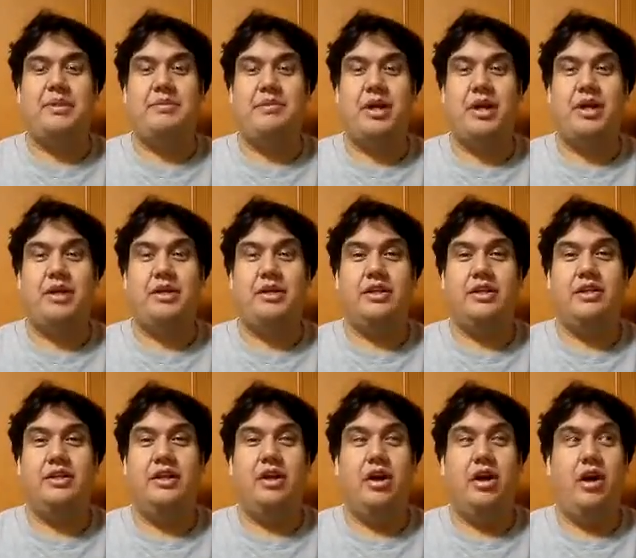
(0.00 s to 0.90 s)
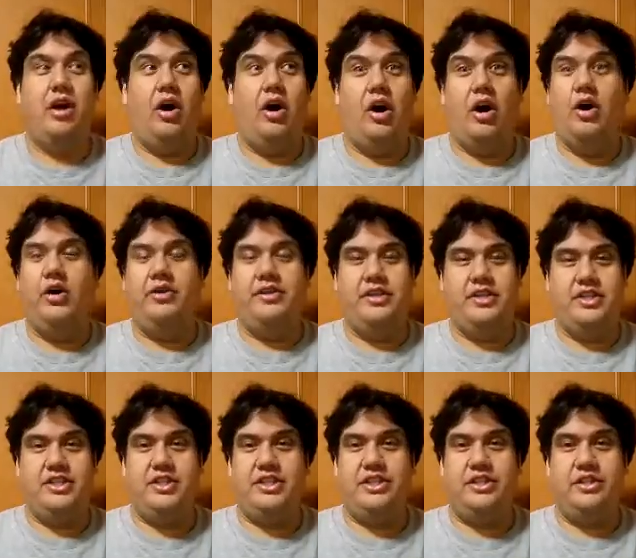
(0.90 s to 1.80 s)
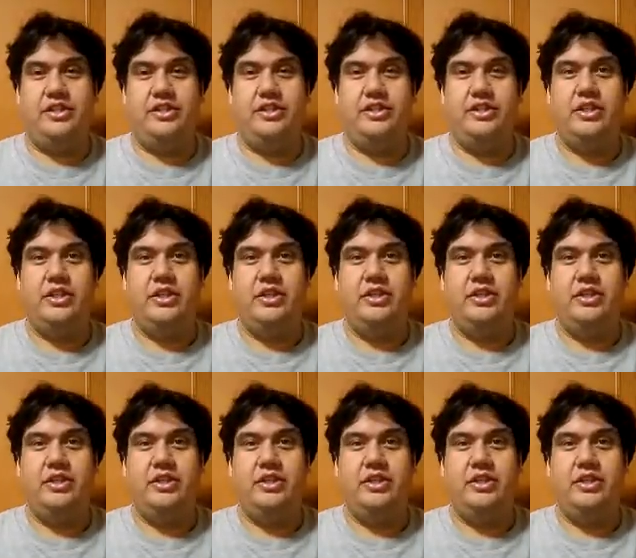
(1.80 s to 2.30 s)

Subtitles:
America all these years